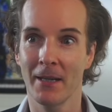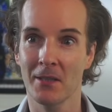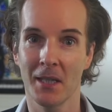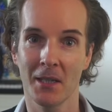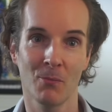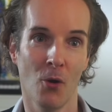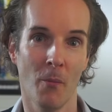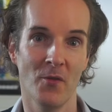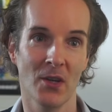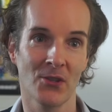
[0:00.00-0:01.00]
I just think it's more
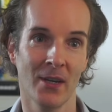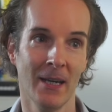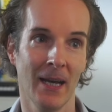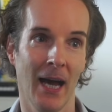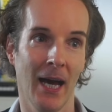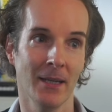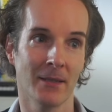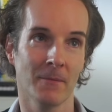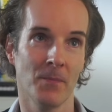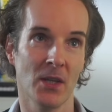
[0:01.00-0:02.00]
obvious
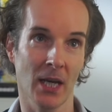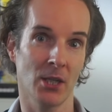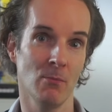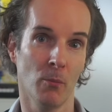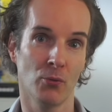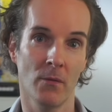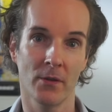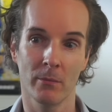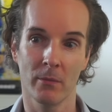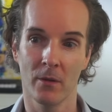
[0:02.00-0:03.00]
and it's actually more
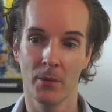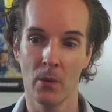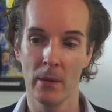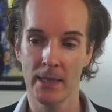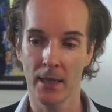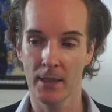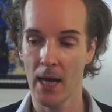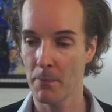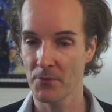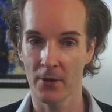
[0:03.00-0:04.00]
profitable from the way we set it
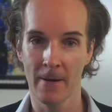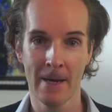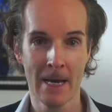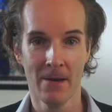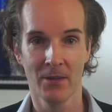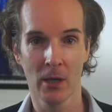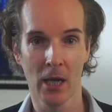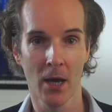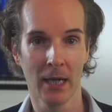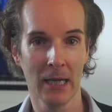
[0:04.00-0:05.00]
up. So if you
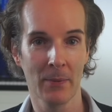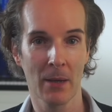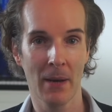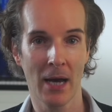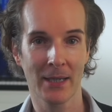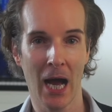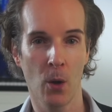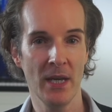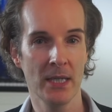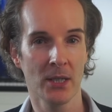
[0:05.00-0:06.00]
want to learn a little bit about
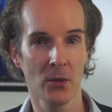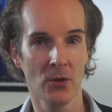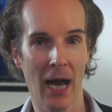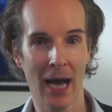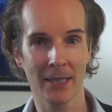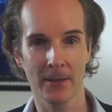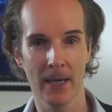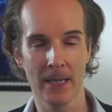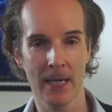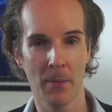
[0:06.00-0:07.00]
how we do that,
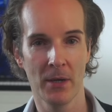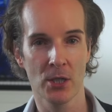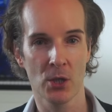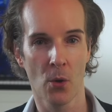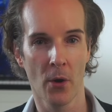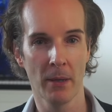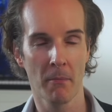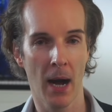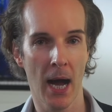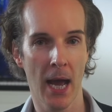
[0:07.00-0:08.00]
then come and join
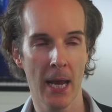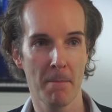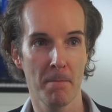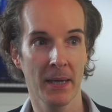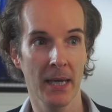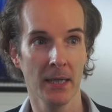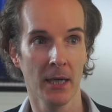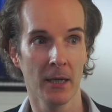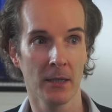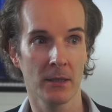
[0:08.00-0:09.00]
my
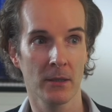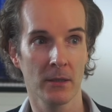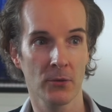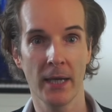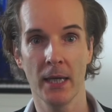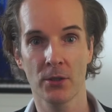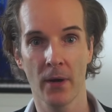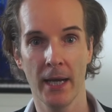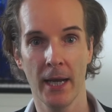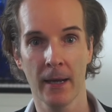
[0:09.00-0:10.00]
beginner trading
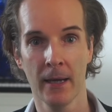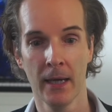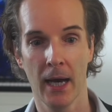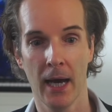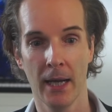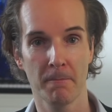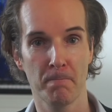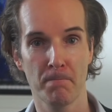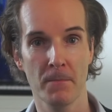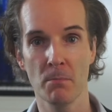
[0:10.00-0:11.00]
training. And
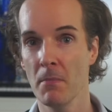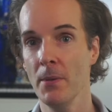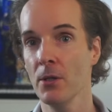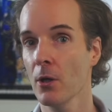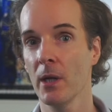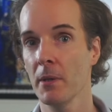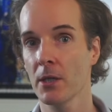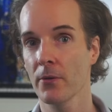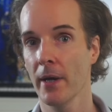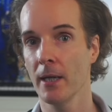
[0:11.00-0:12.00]
maybe you don't want to be
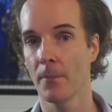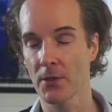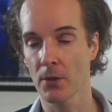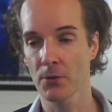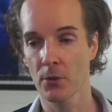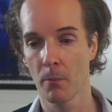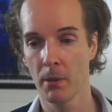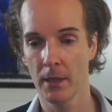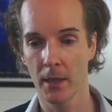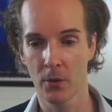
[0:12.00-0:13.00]
a trader. That's also
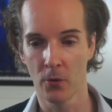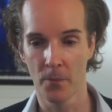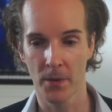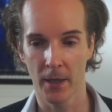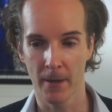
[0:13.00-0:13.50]
completely cool.